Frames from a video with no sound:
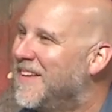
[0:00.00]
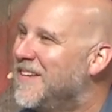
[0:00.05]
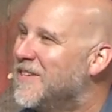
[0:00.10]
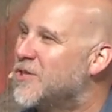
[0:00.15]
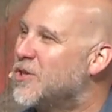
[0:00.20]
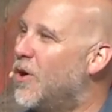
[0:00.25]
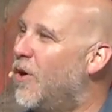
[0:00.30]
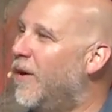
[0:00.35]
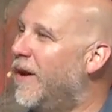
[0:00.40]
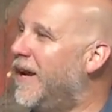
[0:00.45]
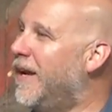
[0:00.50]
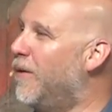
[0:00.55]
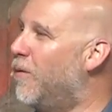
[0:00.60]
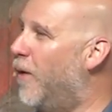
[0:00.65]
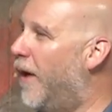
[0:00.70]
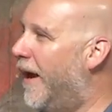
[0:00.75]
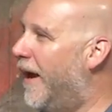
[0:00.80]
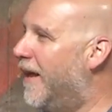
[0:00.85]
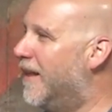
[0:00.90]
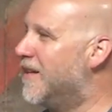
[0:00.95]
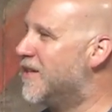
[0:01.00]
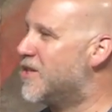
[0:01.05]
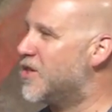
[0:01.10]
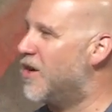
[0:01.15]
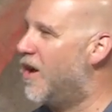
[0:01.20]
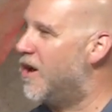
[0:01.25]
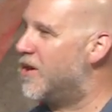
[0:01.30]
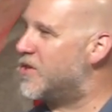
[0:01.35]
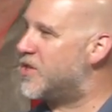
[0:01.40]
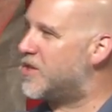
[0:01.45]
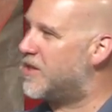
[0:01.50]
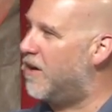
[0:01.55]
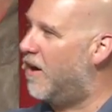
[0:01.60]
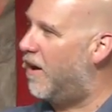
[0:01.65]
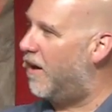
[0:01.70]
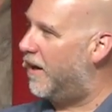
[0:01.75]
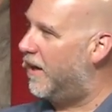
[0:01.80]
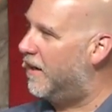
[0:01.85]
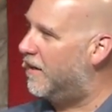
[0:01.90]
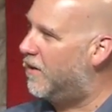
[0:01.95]
So anyway, this all
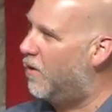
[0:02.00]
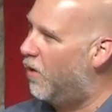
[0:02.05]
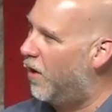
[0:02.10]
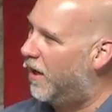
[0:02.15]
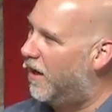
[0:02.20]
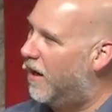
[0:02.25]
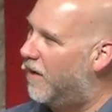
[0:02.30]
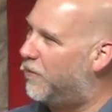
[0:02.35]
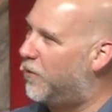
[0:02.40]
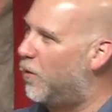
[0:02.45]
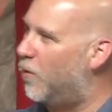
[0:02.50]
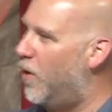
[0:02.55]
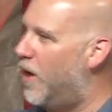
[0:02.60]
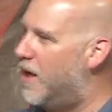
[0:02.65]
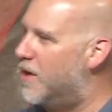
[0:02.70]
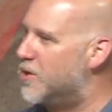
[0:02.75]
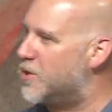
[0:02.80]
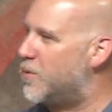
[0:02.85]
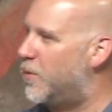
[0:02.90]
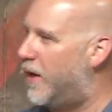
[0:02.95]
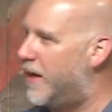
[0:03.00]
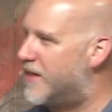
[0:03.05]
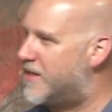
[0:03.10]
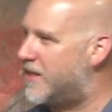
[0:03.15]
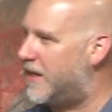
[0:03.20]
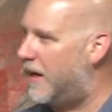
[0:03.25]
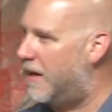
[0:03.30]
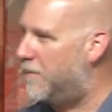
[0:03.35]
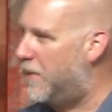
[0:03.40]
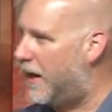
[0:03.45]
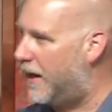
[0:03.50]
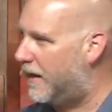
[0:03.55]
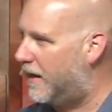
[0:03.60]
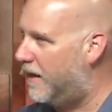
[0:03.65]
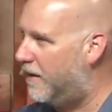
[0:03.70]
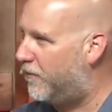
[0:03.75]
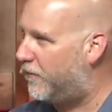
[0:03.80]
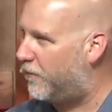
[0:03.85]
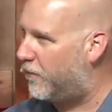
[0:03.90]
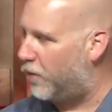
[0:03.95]
started going off the rails when I said I bought a
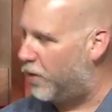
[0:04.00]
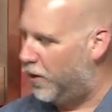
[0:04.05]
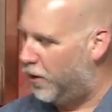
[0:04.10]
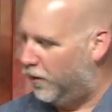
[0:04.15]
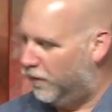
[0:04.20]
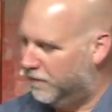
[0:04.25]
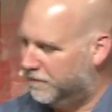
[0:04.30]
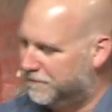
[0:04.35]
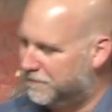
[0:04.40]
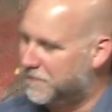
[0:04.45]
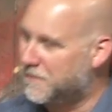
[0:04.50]
gift for you.